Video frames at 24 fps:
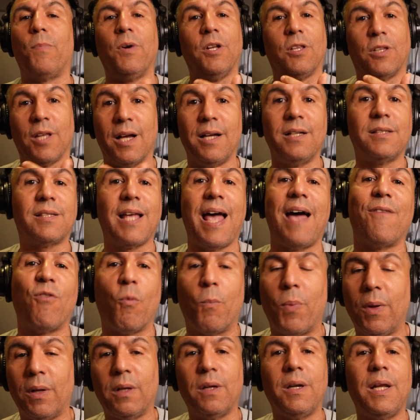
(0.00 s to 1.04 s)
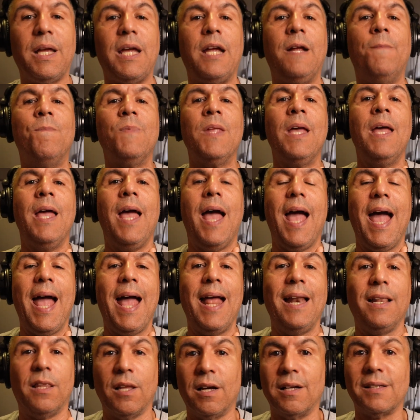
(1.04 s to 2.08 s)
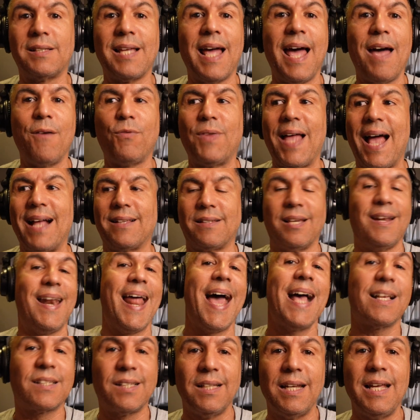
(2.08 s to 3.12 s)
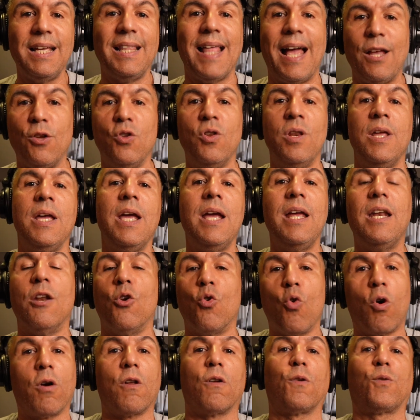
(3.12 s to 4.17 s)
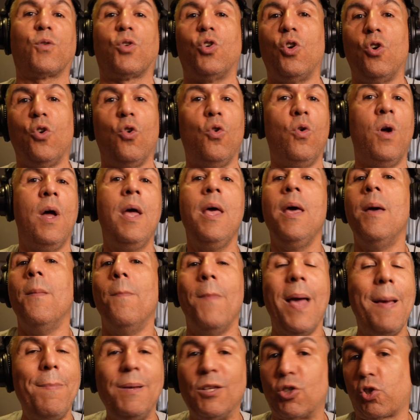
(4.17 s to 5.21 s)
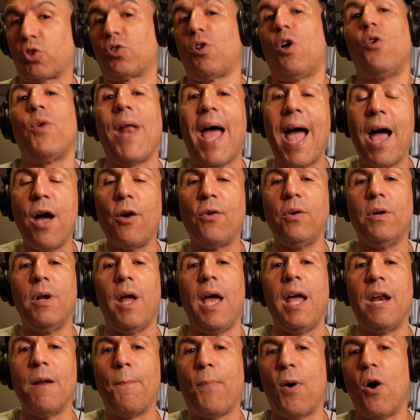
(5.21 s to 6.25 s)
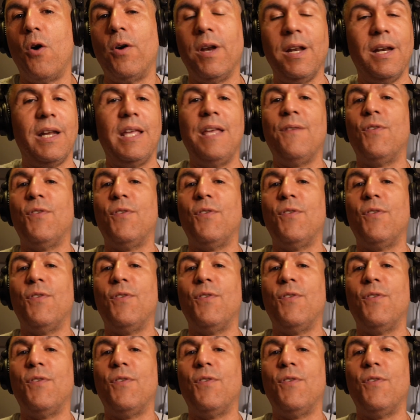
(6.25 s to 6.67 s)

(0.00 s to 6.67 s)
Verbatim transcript: but does have ability and does have that tenacity that you need in order to maybe slow down an opponent,